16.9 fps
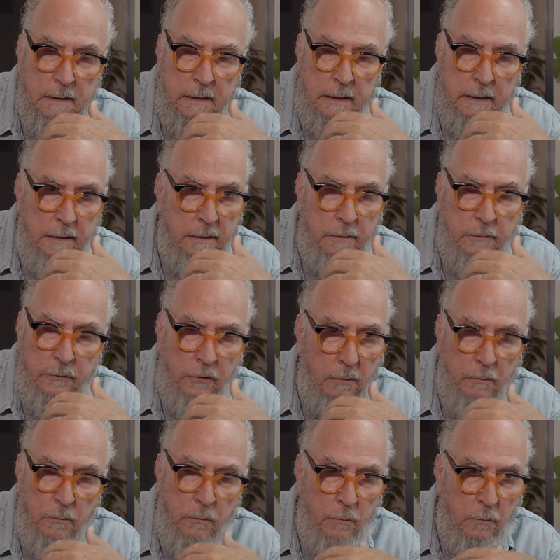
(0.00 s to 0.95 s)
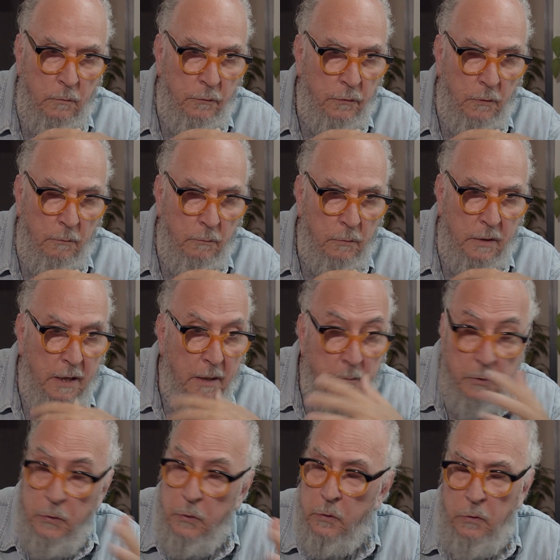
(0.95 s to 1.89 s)
and from
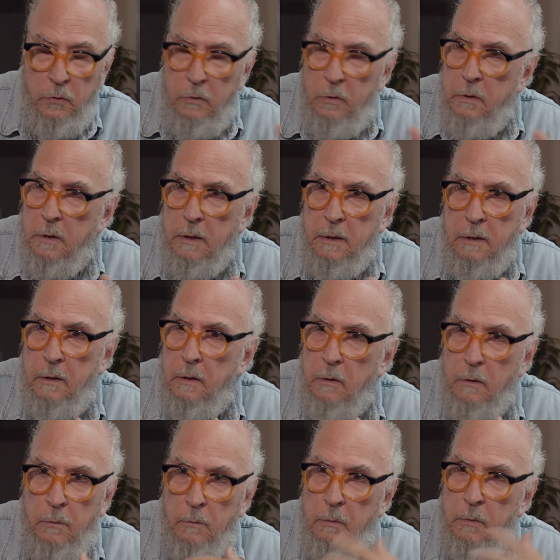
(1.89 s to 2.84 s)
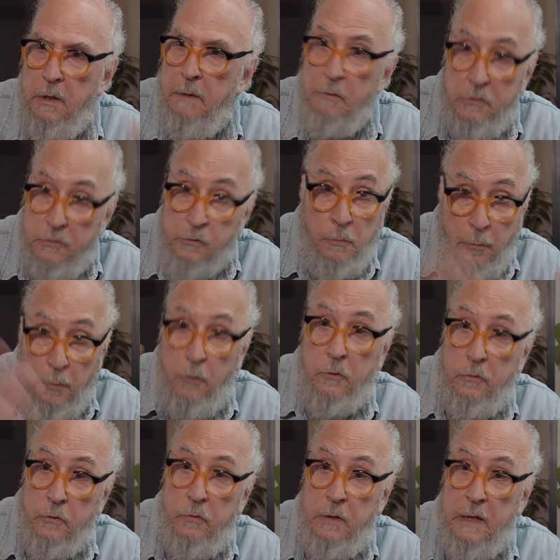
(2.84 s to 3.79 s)
Camus, giving
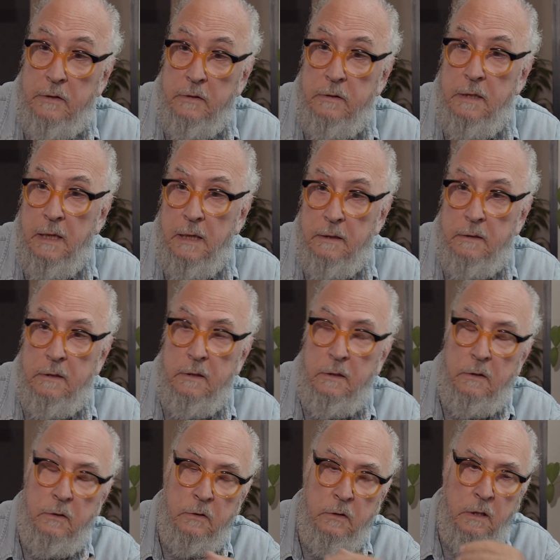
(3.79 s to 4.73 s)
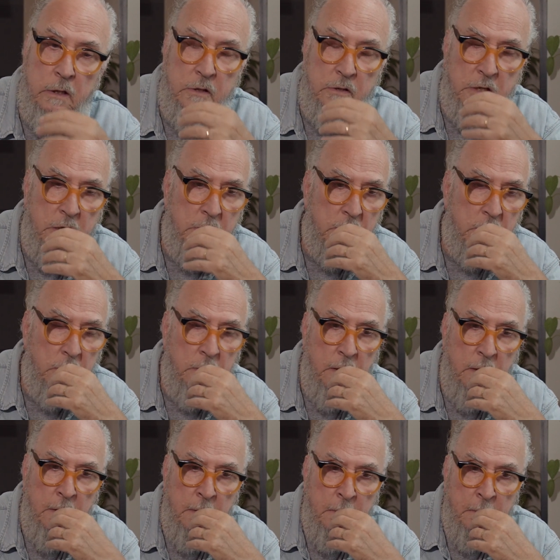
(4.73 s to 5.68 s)
support to that organization.
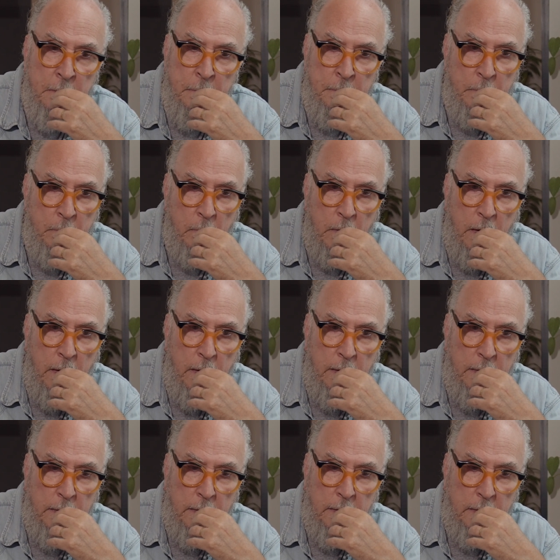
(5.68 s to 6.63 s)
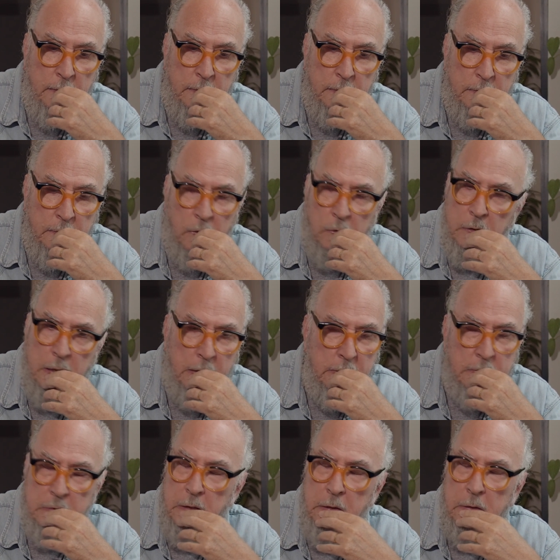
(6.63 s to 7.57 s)
All
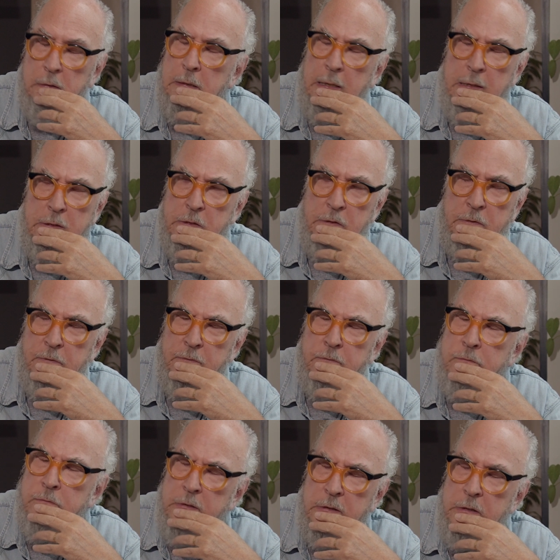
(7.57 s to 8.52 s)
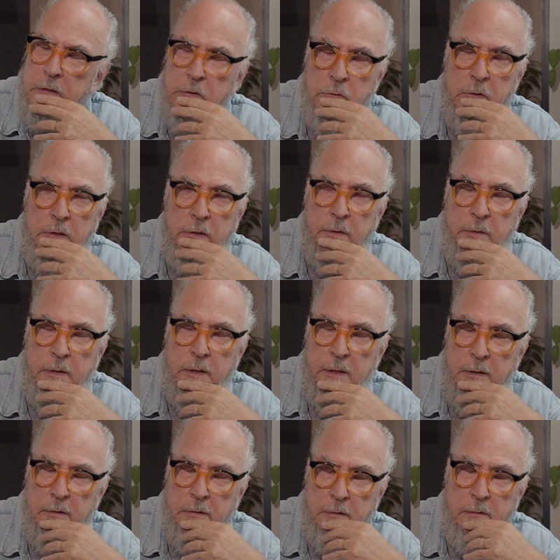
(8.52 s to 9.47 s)
kinds of really
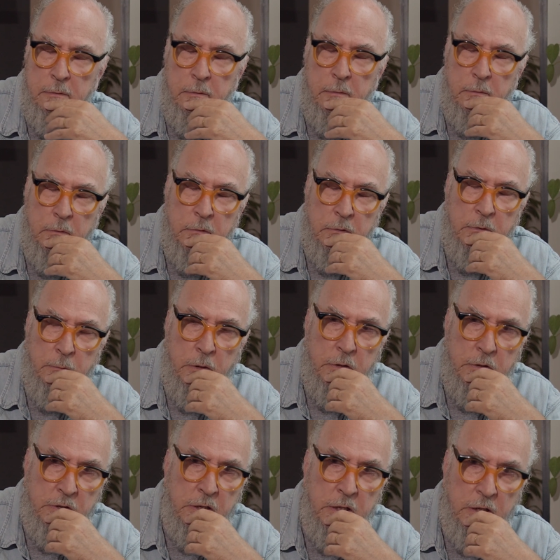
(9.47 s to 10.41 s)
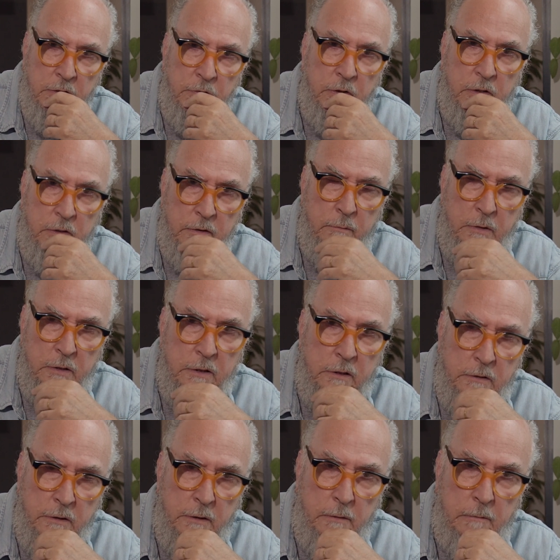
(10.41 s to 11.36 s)
very significant
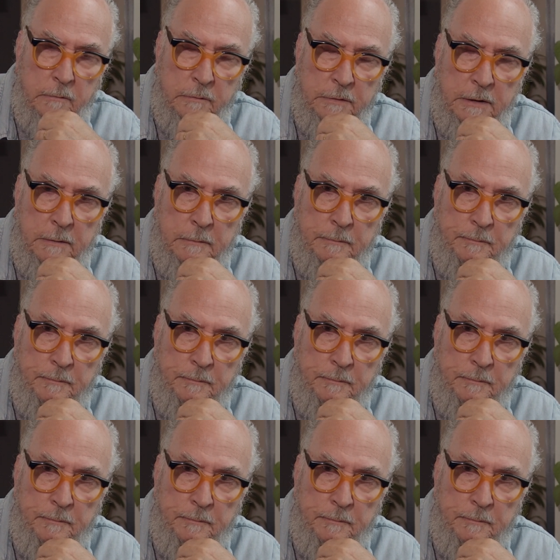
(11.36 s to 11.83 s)
material. Yeah.